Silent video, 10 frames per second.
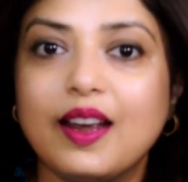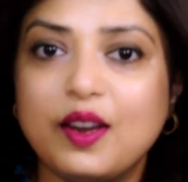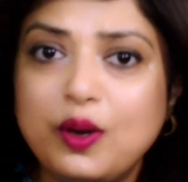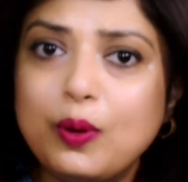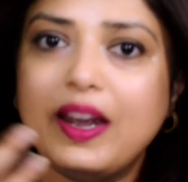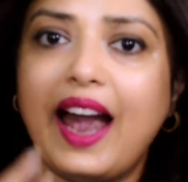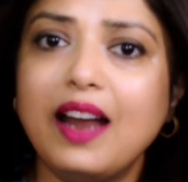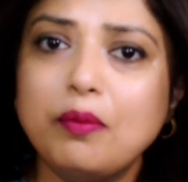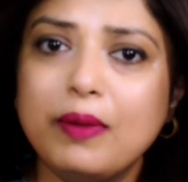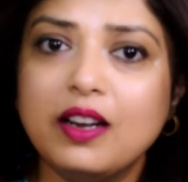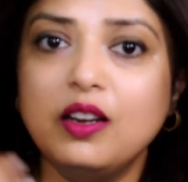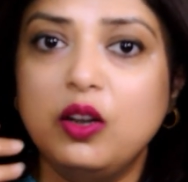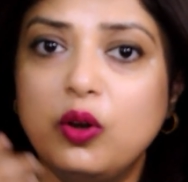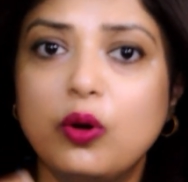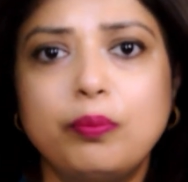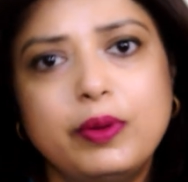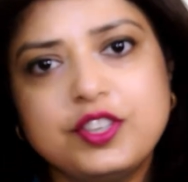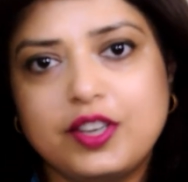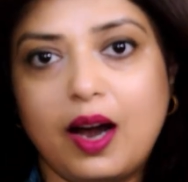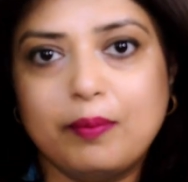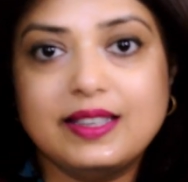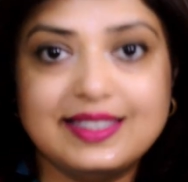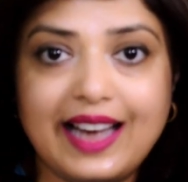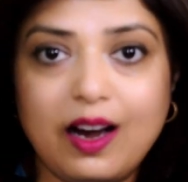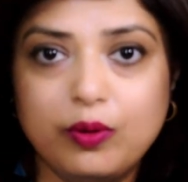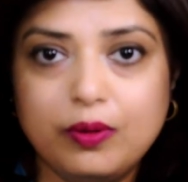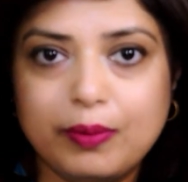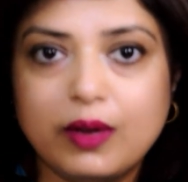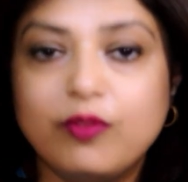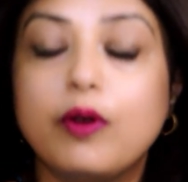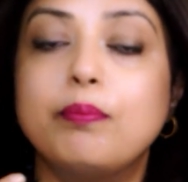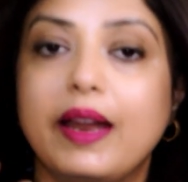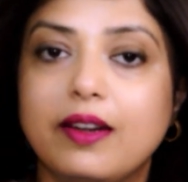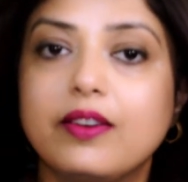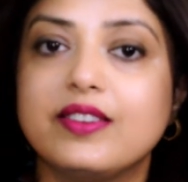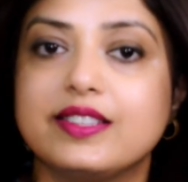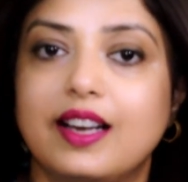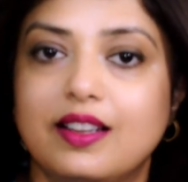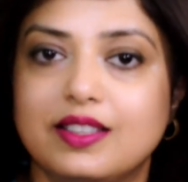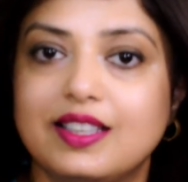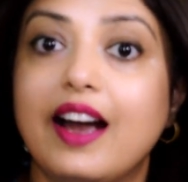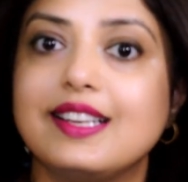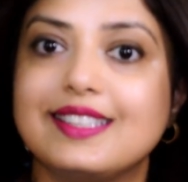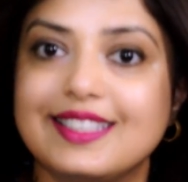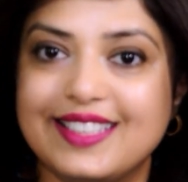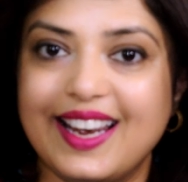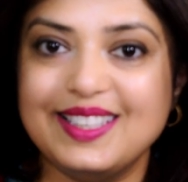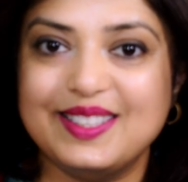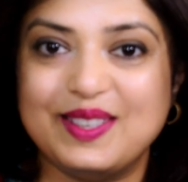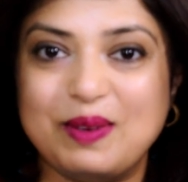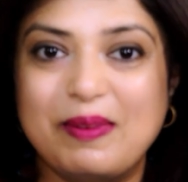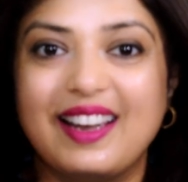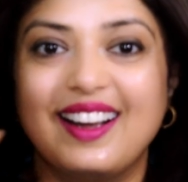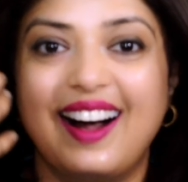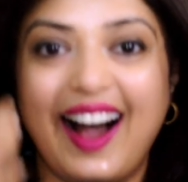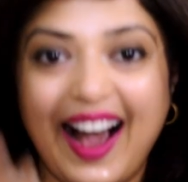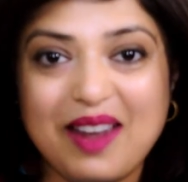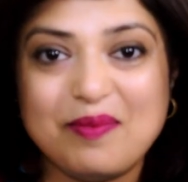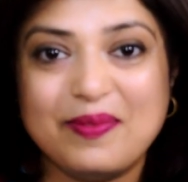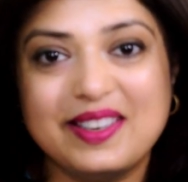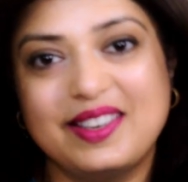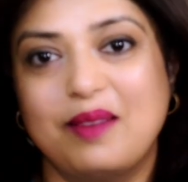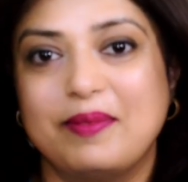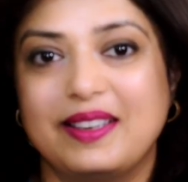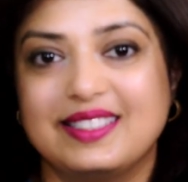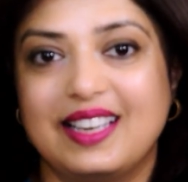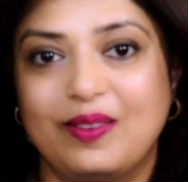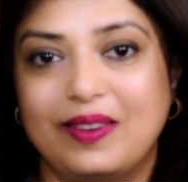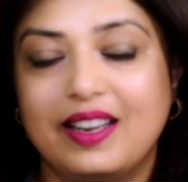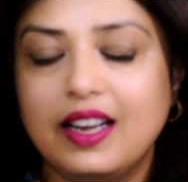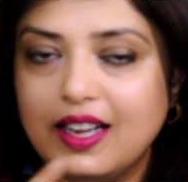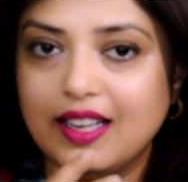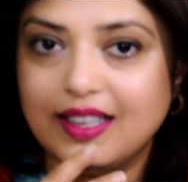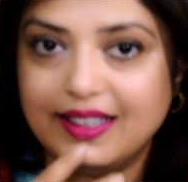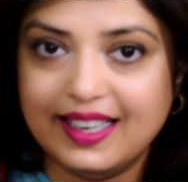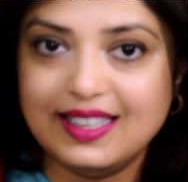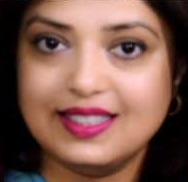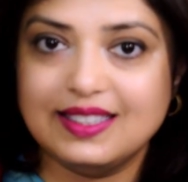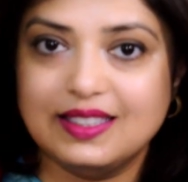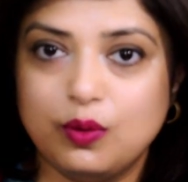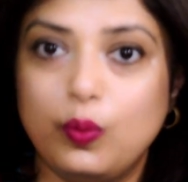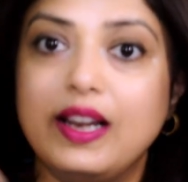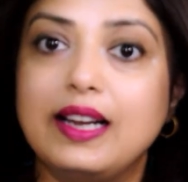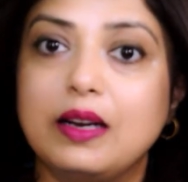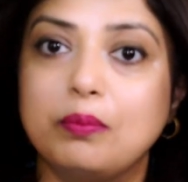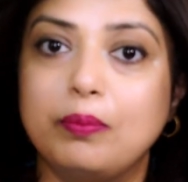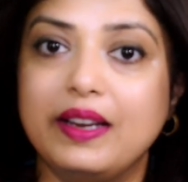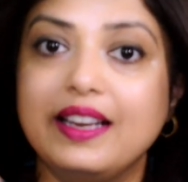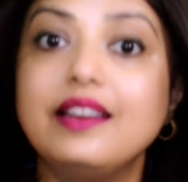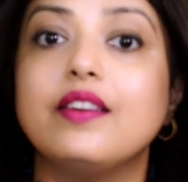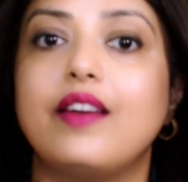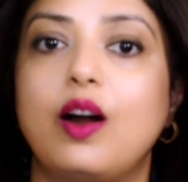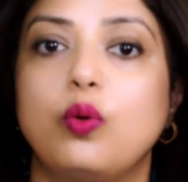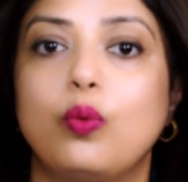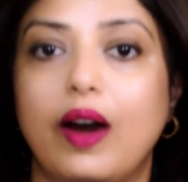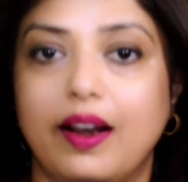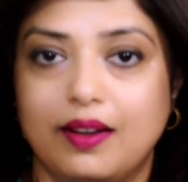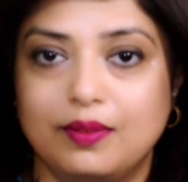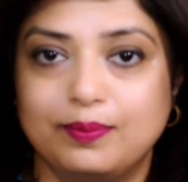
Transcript: You can make a low-pitched humming sound, but for better results, I suggest you make a high-pitched humming sound. This will complete round one.